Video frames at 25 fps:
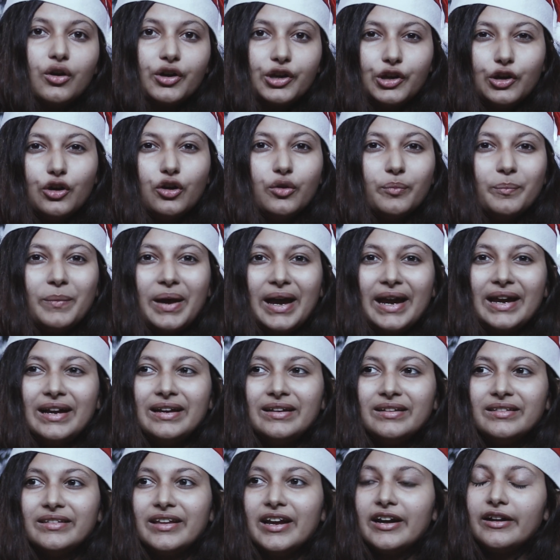your
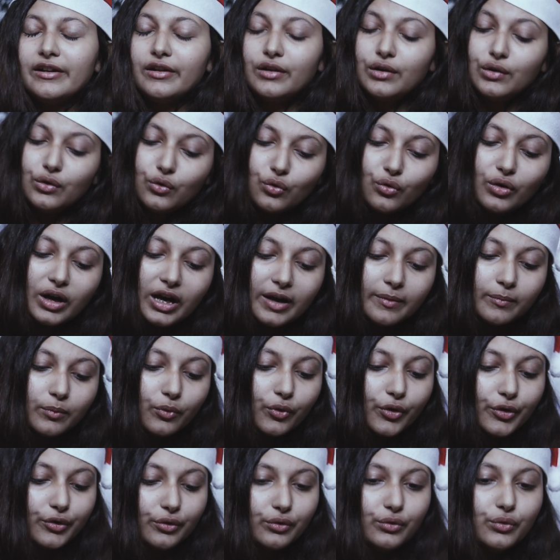mind that no, I'm
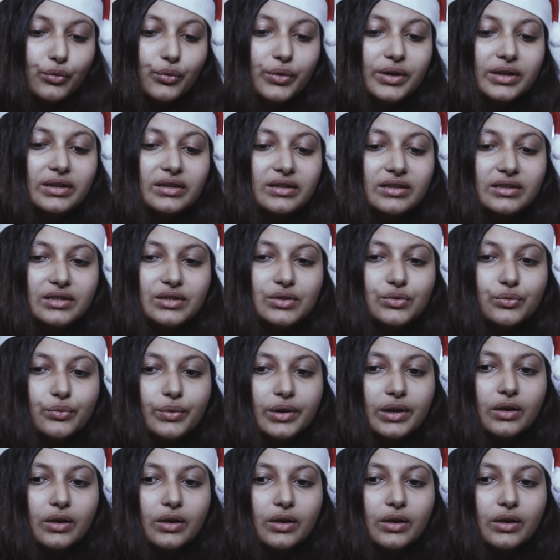going to do it this way